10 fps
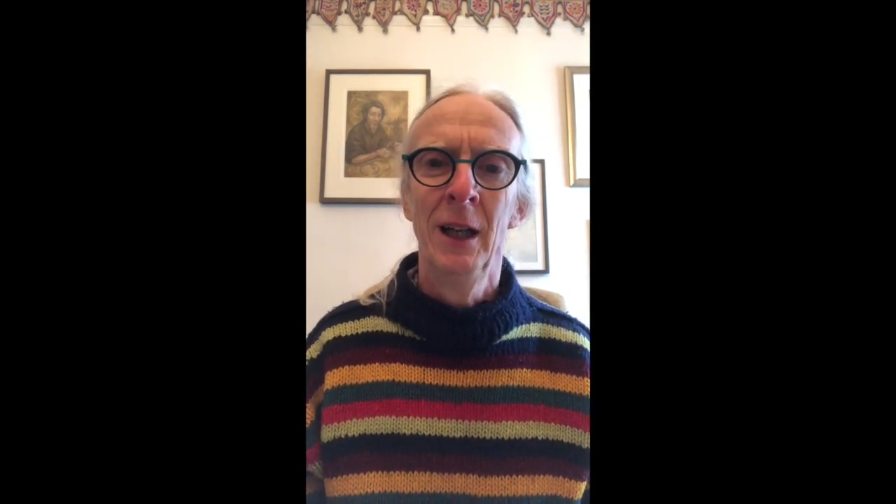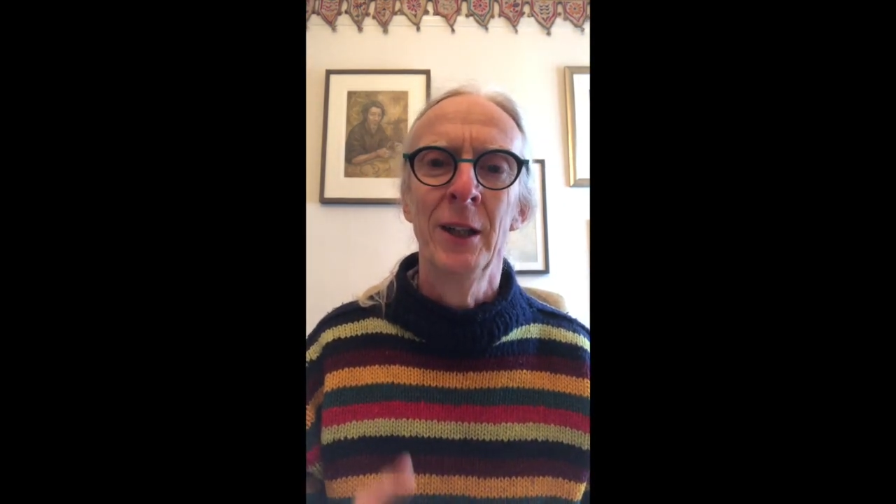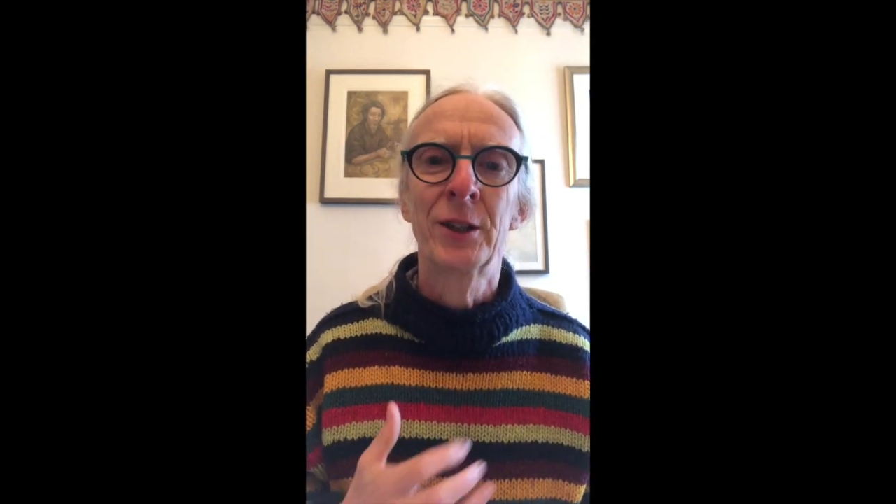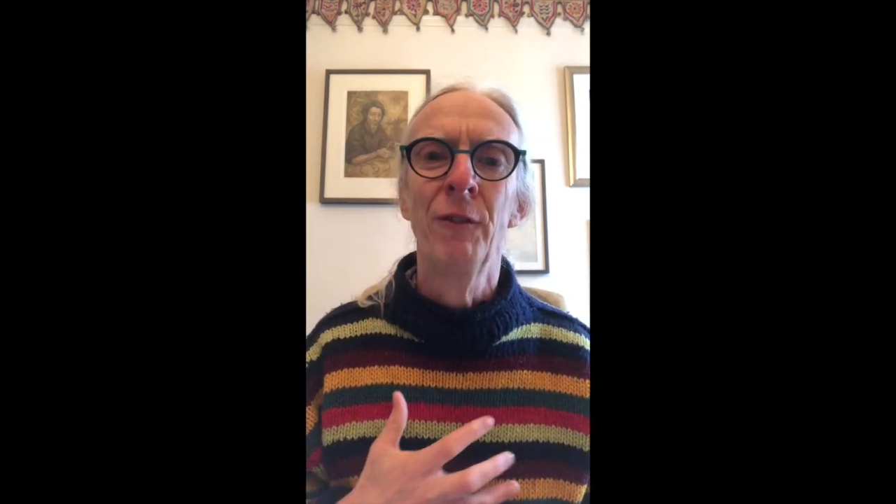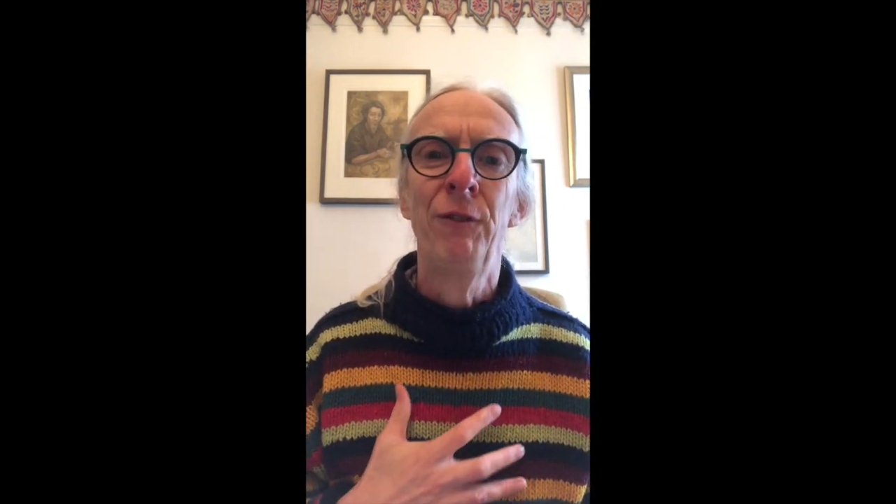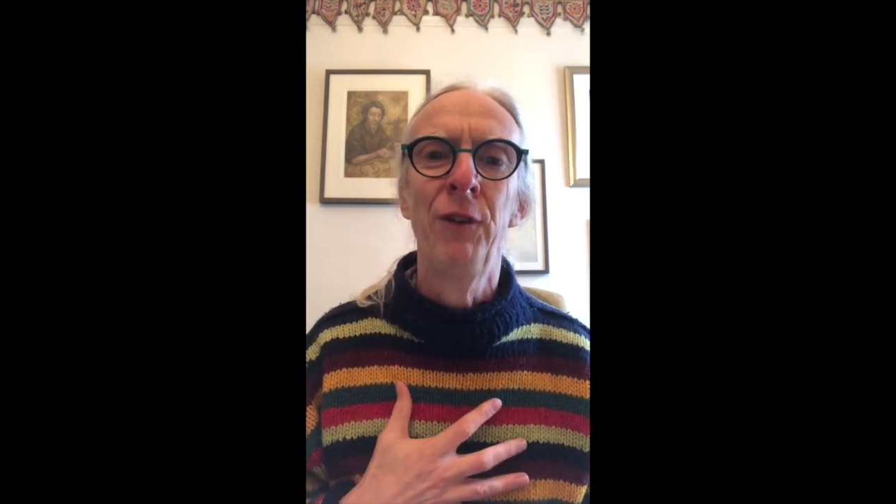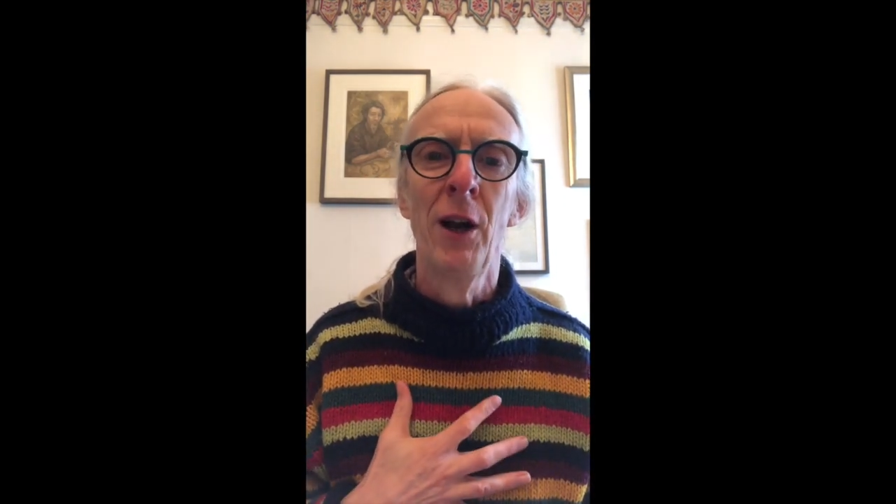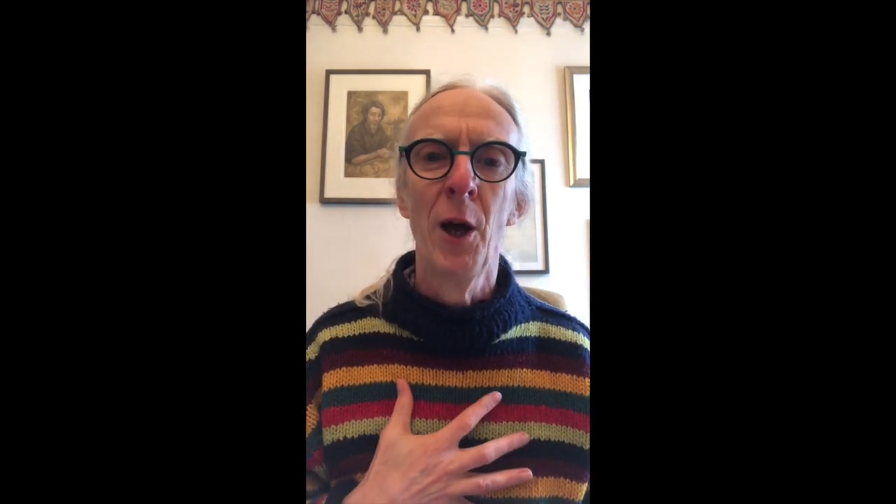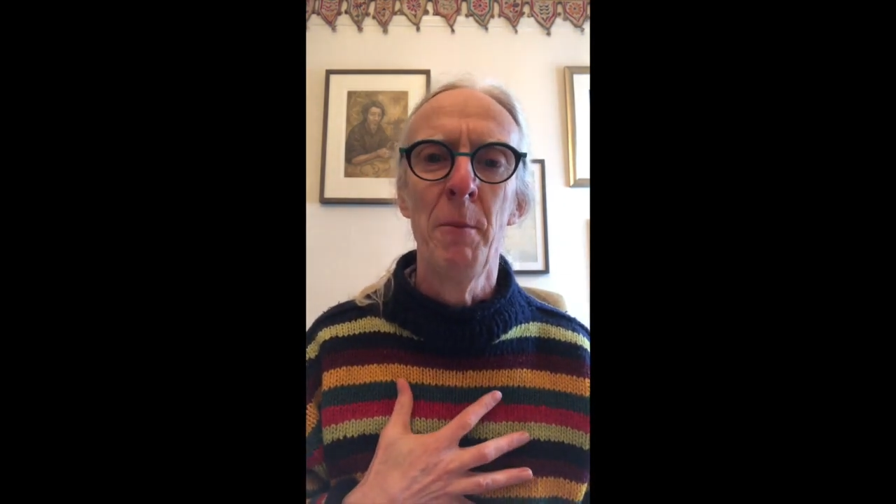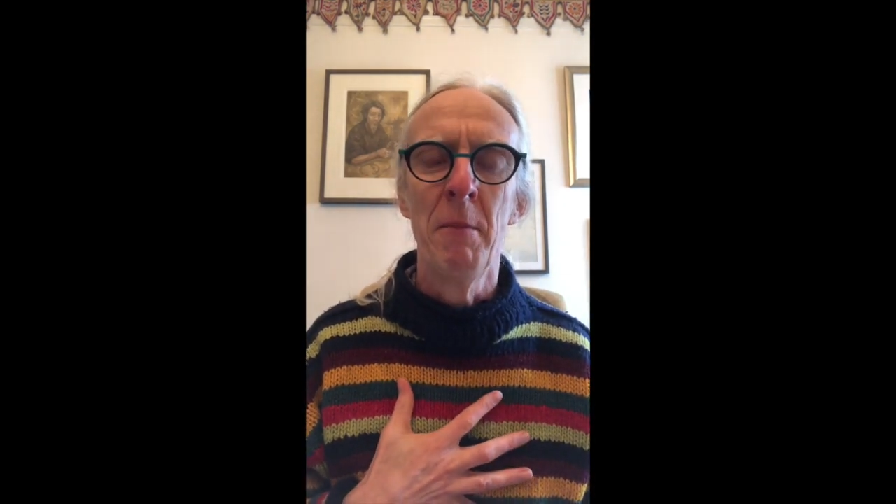and to
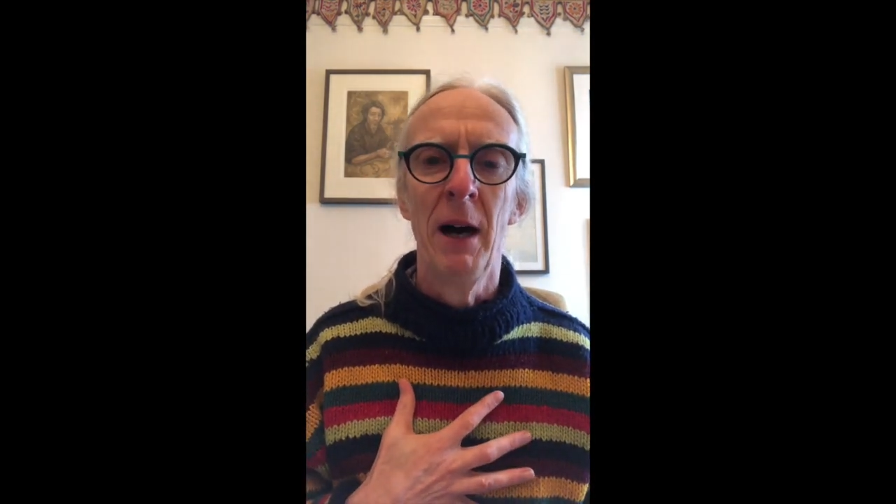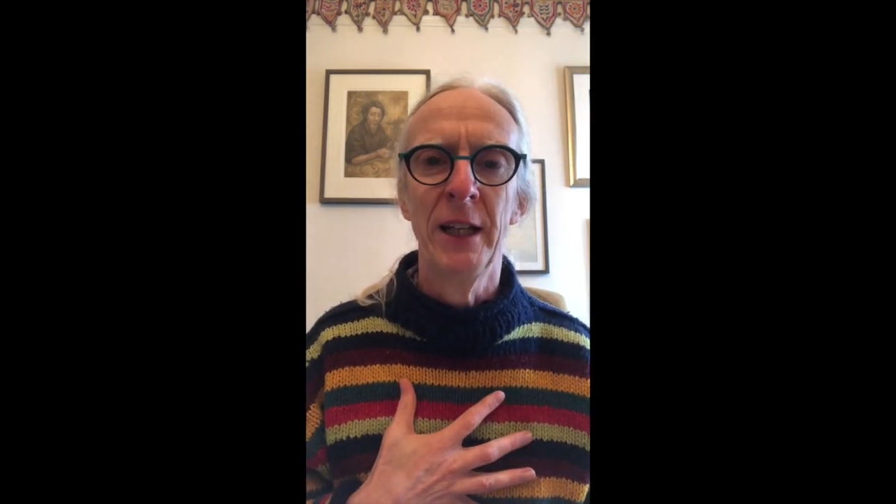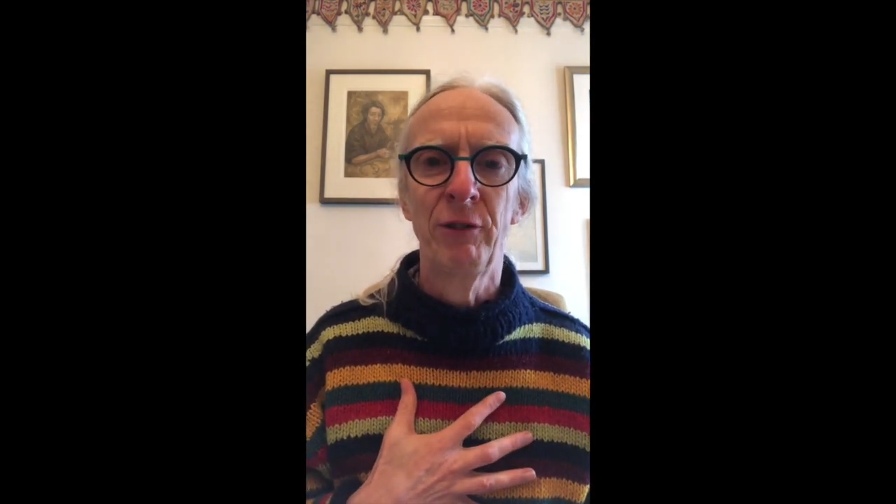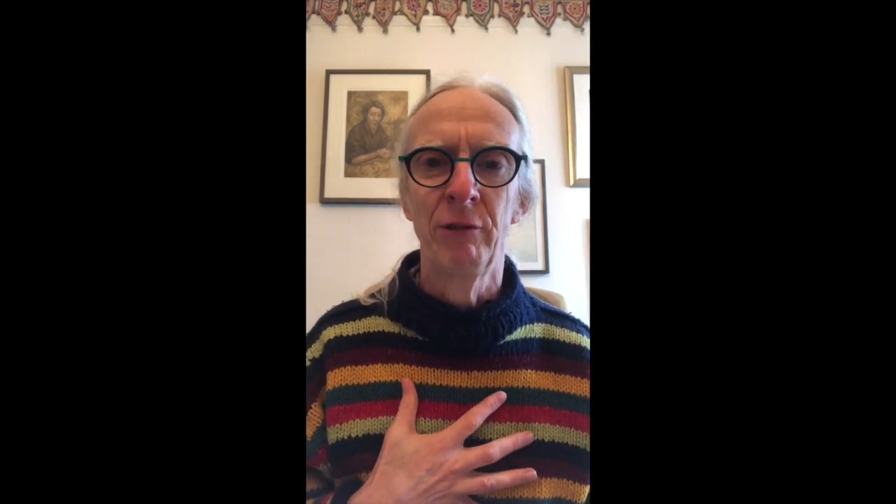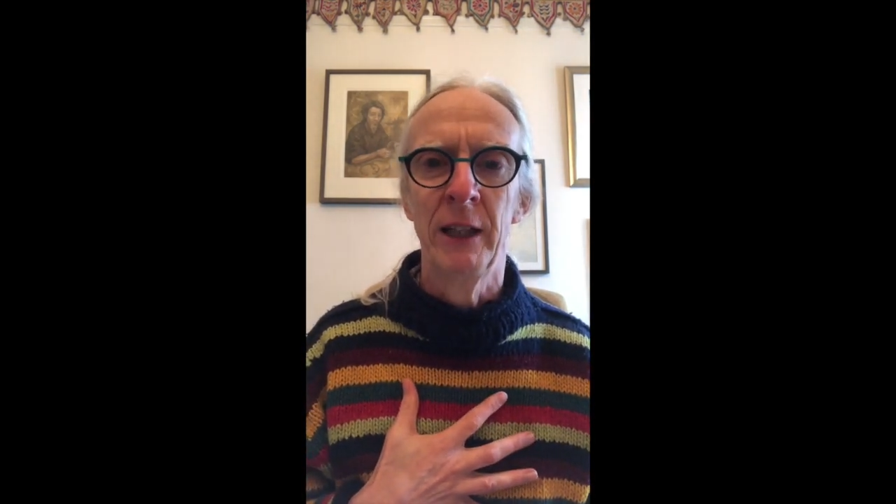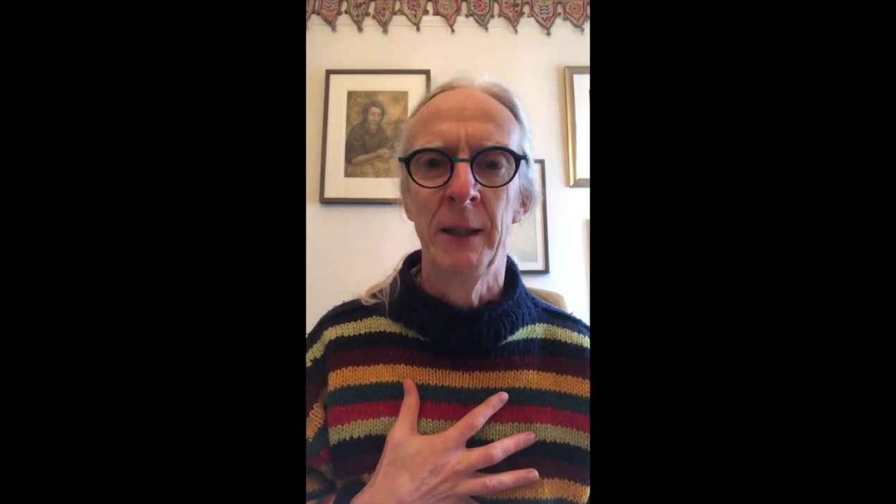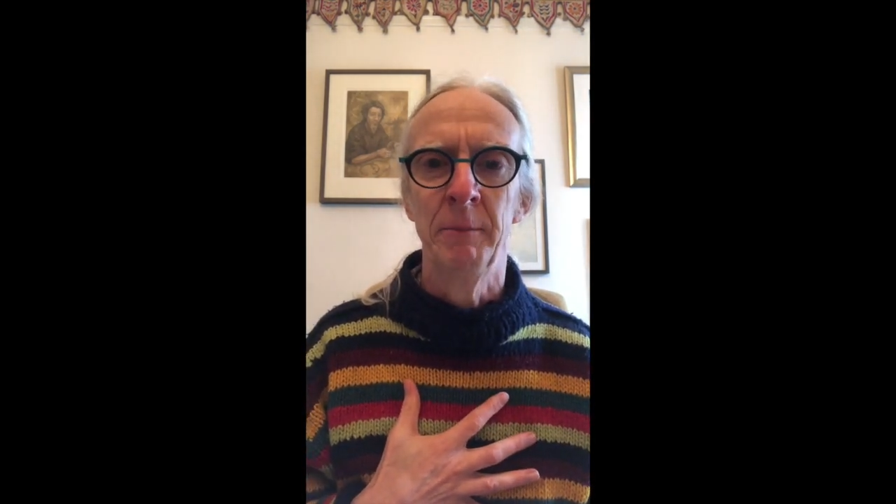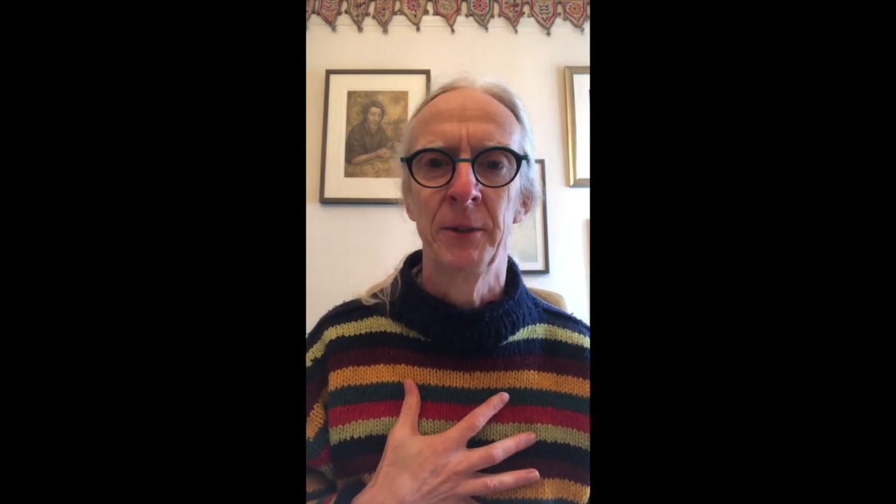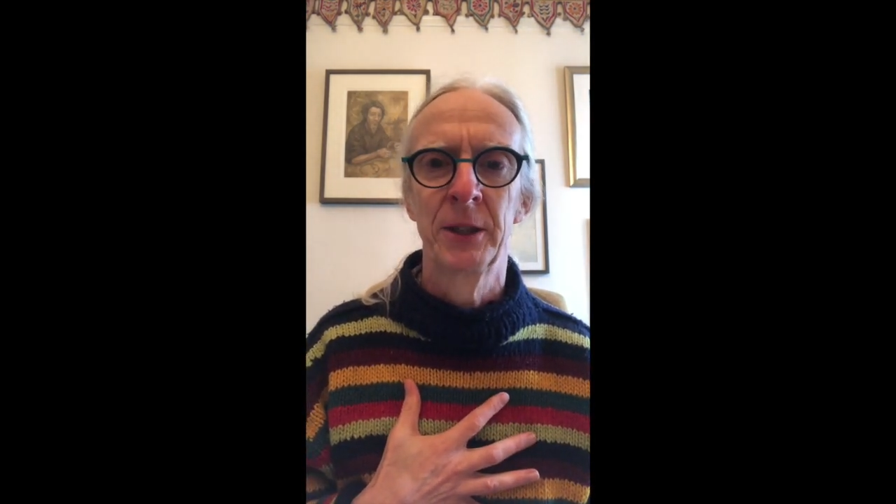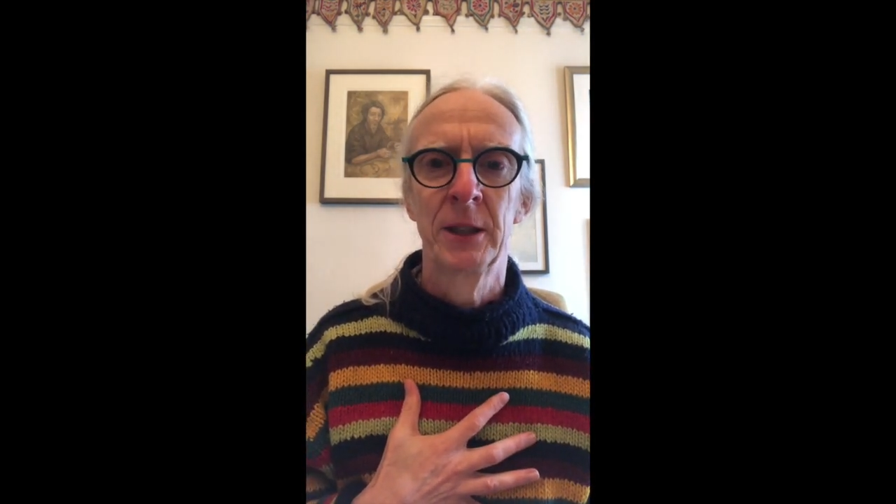follow my
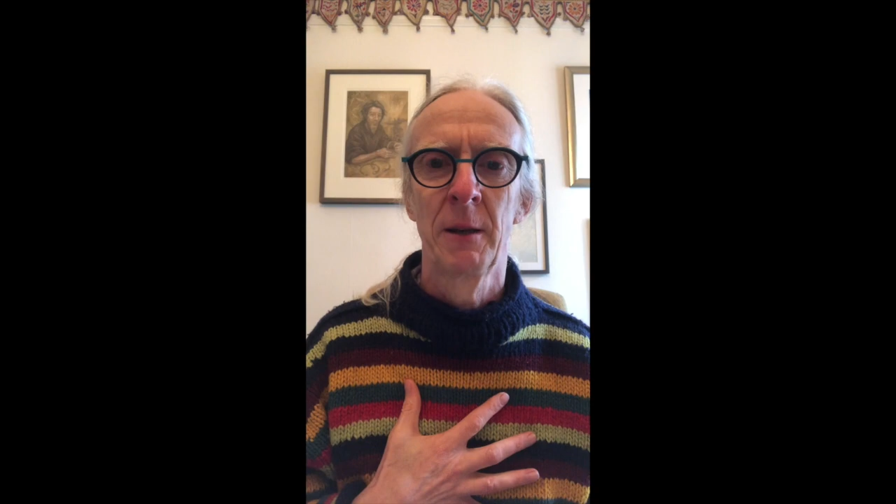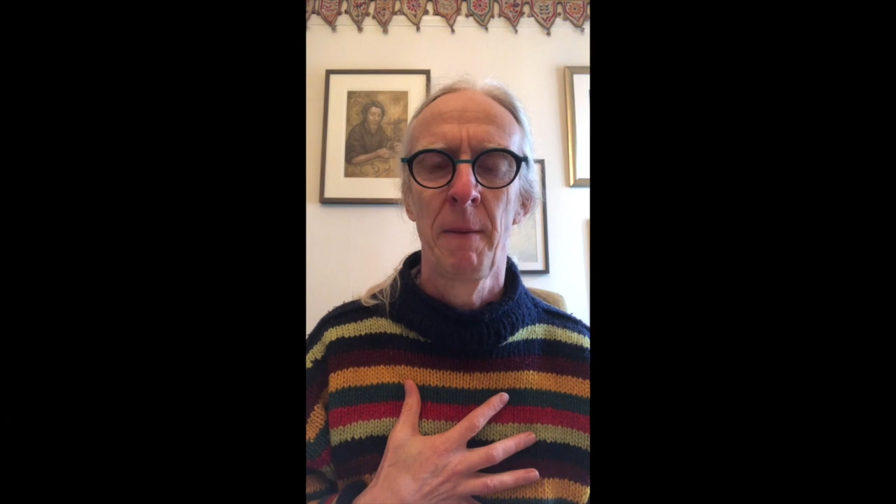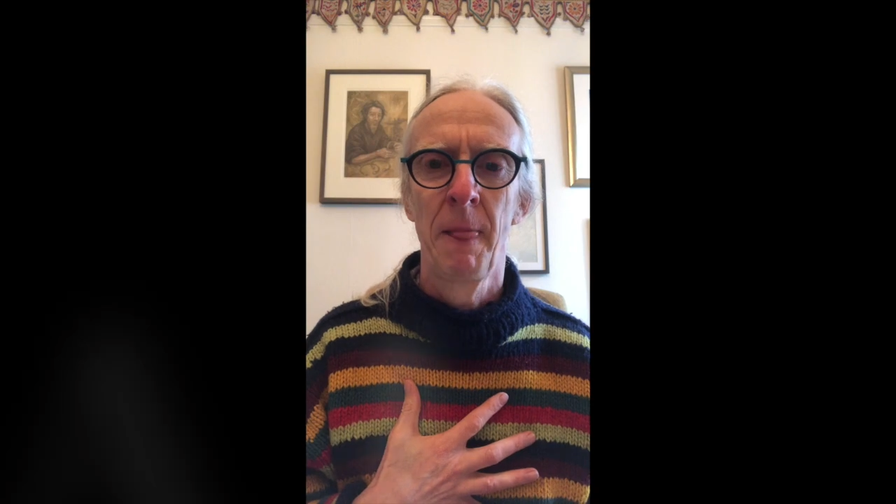dreams.